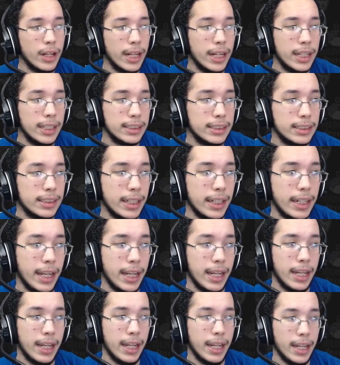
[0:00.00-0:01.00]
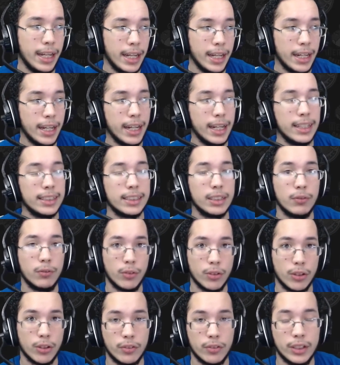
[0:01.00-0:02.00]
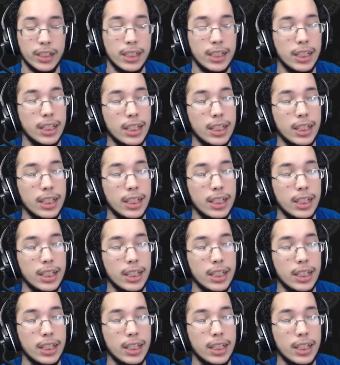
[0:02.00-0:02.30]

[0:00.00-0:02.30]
as a forfeit.